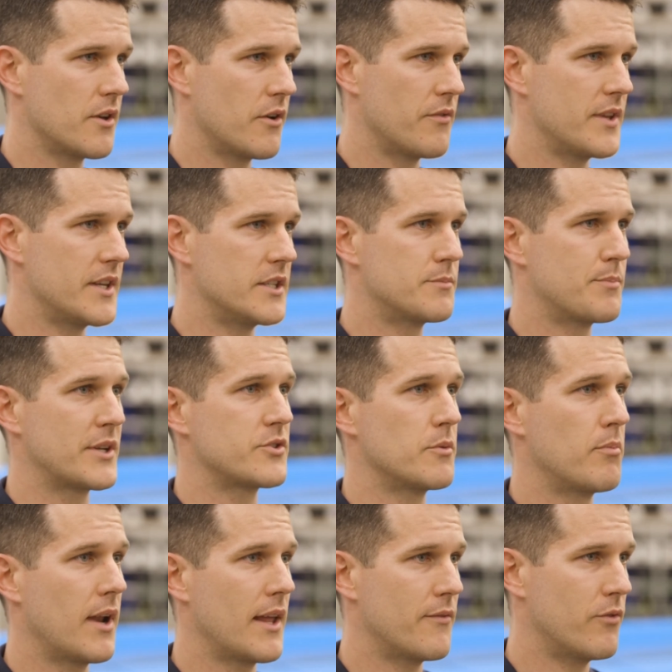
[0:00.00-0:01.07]
of the Spectrum
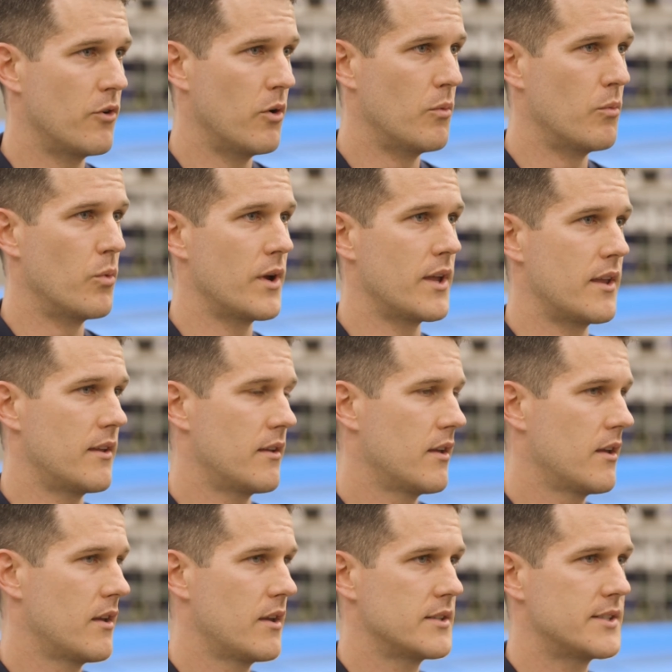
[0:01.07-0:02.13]
platform, we
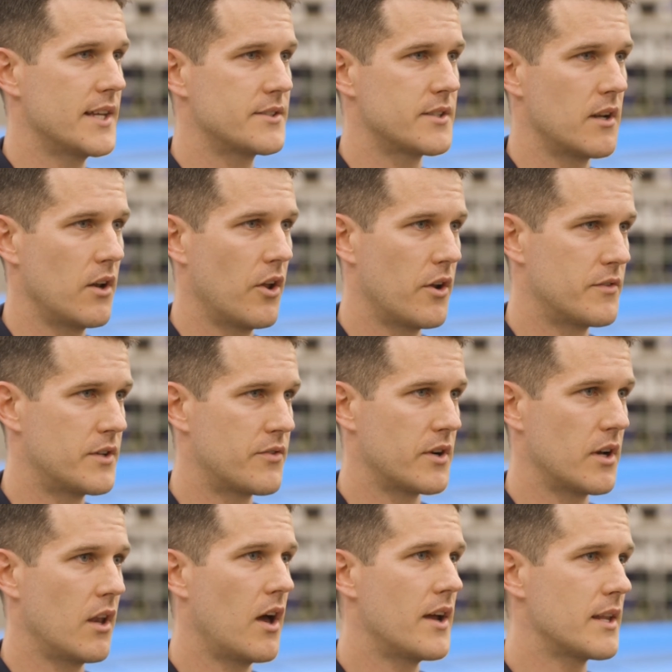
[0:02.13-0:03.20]
tested a lot of
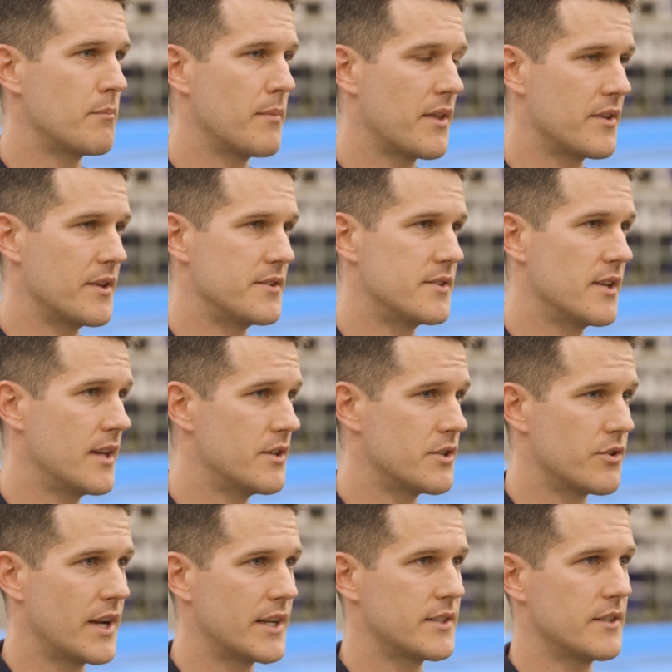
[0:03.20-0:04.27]
different lighting methods,
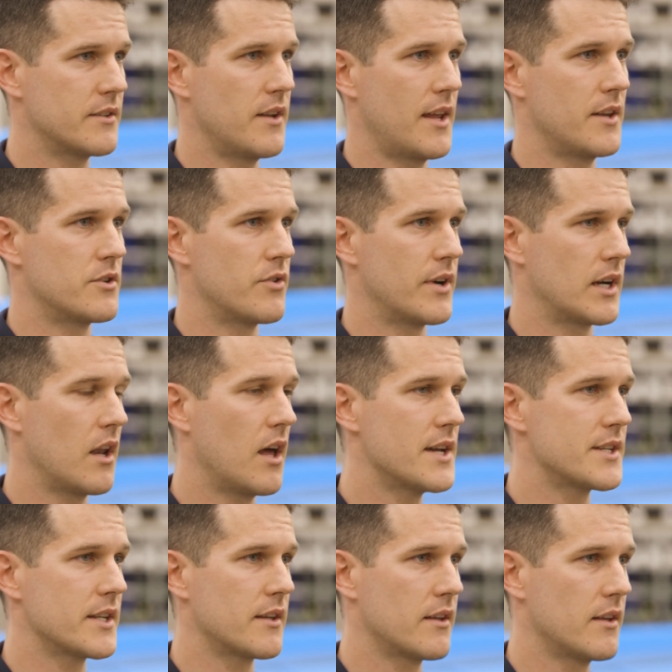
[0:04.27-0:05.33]
indirect and direct
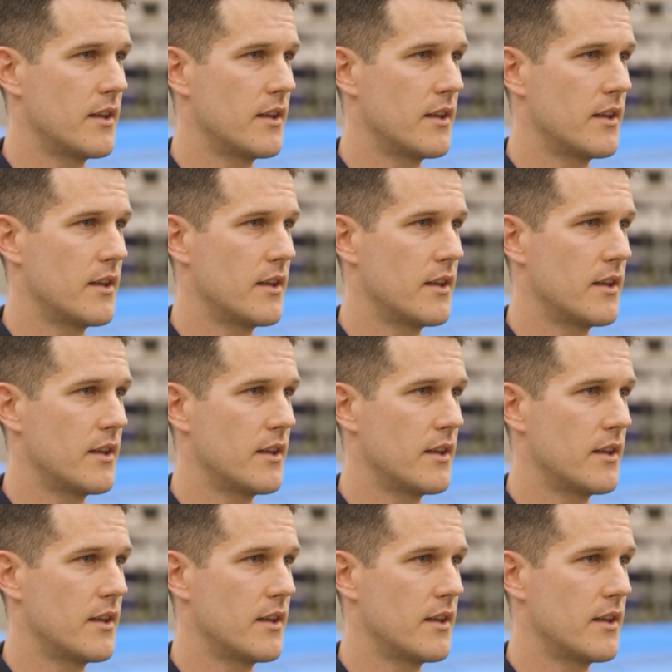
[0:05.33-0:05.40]
lighting.